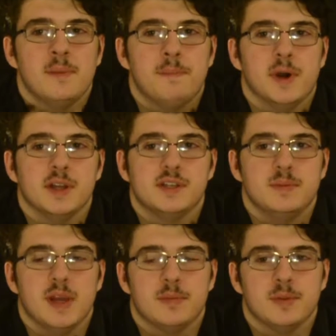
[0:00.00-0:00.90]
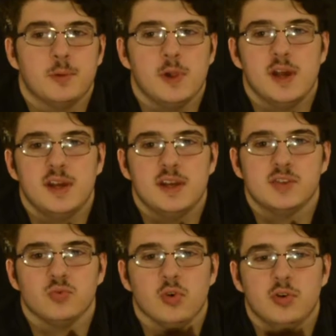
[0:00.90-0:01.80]
But to be able to play
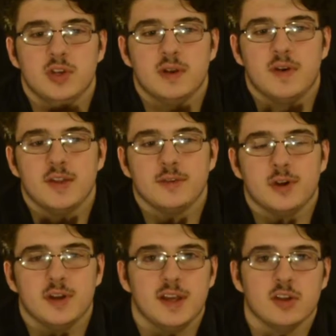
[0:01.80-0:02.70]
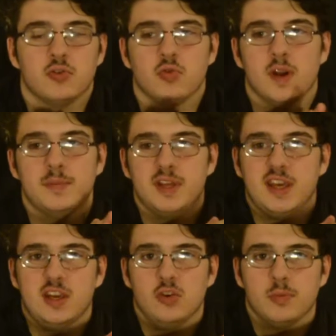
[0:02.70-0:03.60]
his role, you could have either gone incredibly
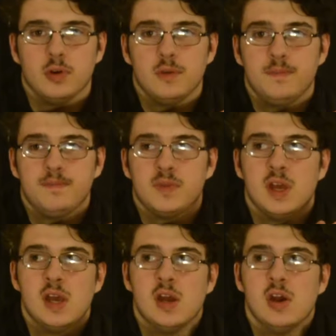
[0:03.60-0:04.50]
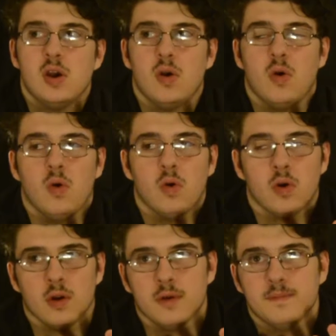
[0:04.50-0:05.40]
humored
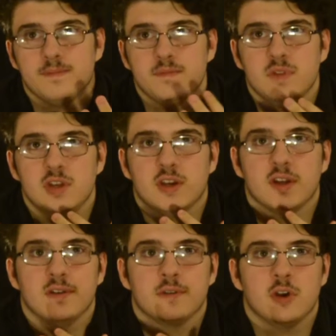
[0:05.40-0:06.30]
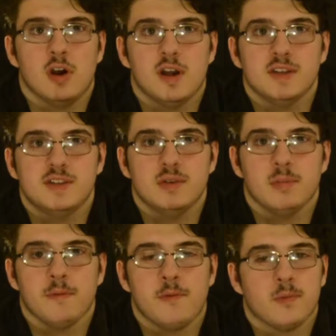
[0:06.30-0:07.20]
or you could have gone to a
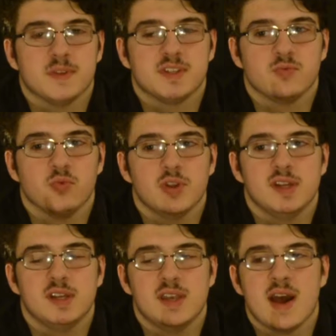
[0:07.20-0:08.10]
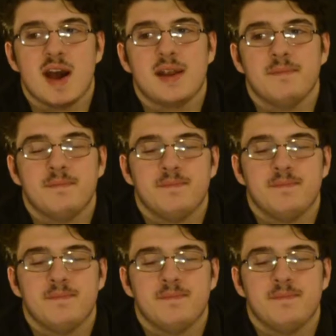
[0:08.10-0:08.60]
performance that's really not